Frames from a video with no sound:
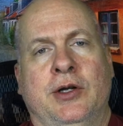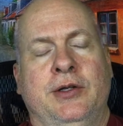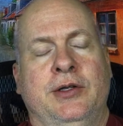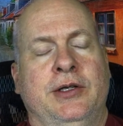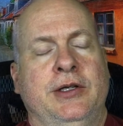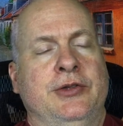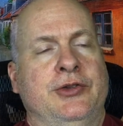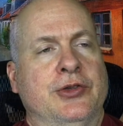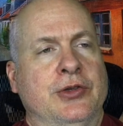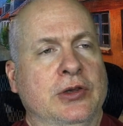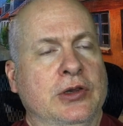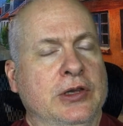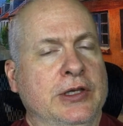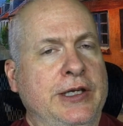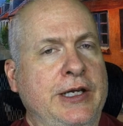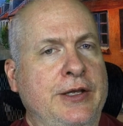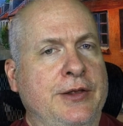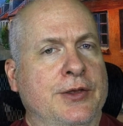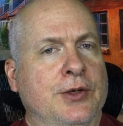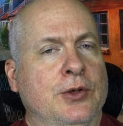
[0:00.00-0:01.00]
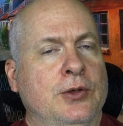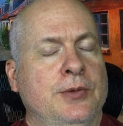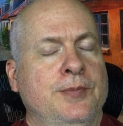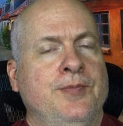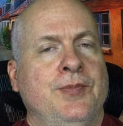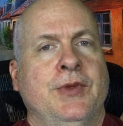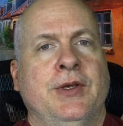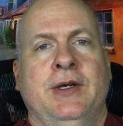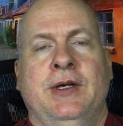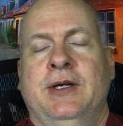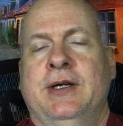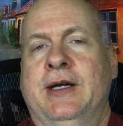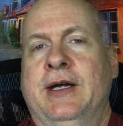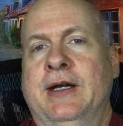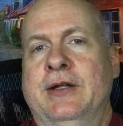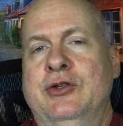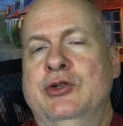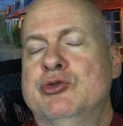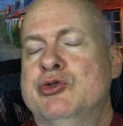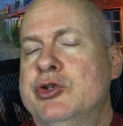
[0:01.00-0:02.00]
It's lethal,
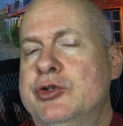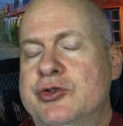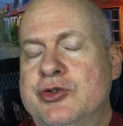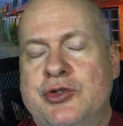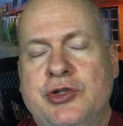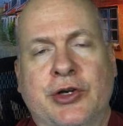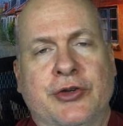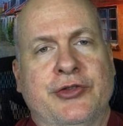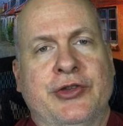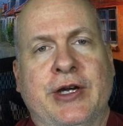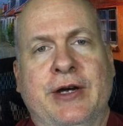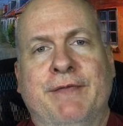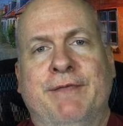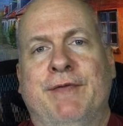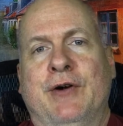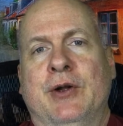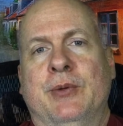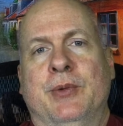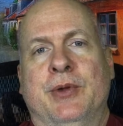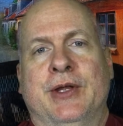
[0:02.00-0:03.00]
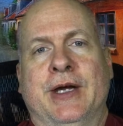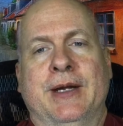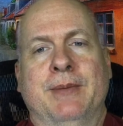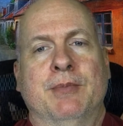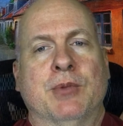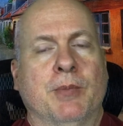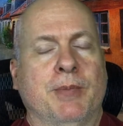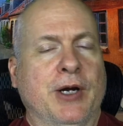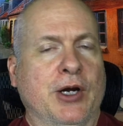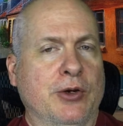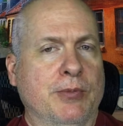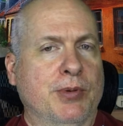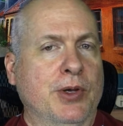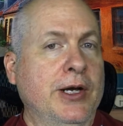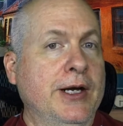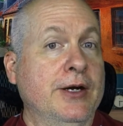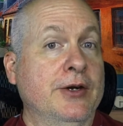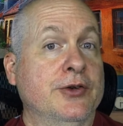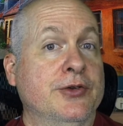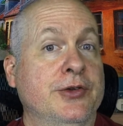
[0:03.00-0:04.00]
and you should just have fun with that and prepare your
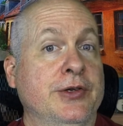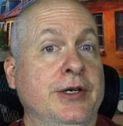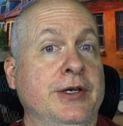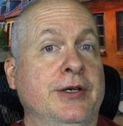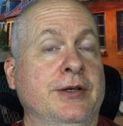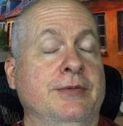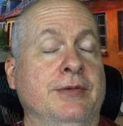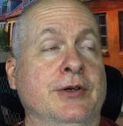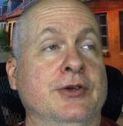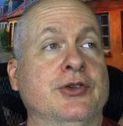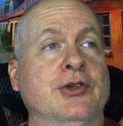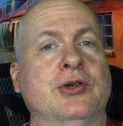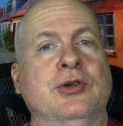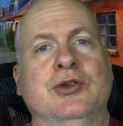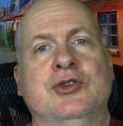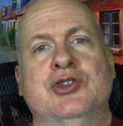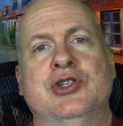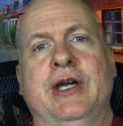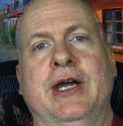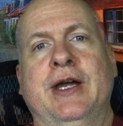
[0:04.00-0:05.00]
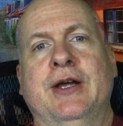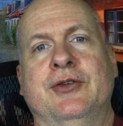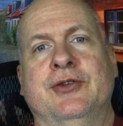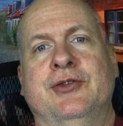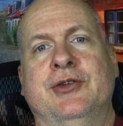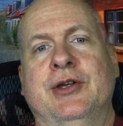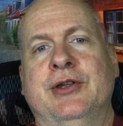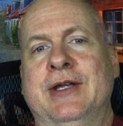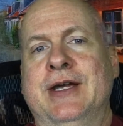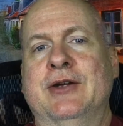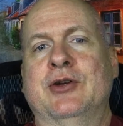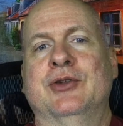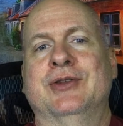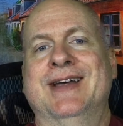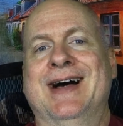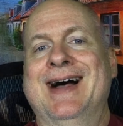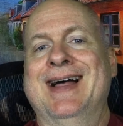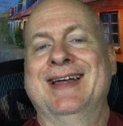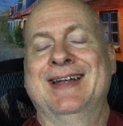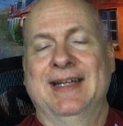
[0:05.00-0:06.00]
players that there's a good chance that they could
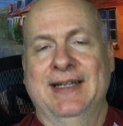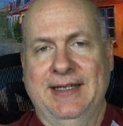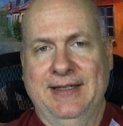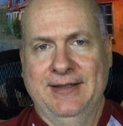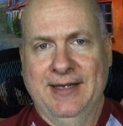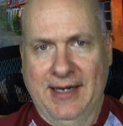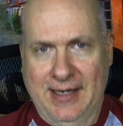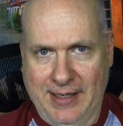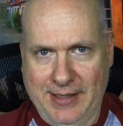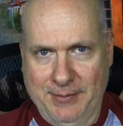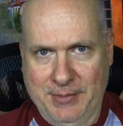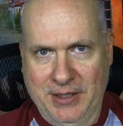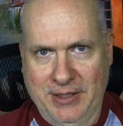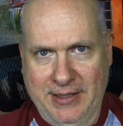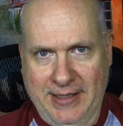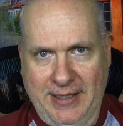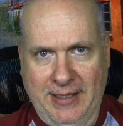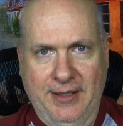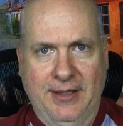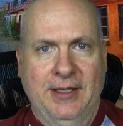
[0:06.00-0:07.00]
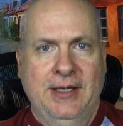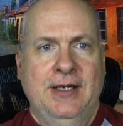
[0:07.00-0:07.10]
die at any time in that.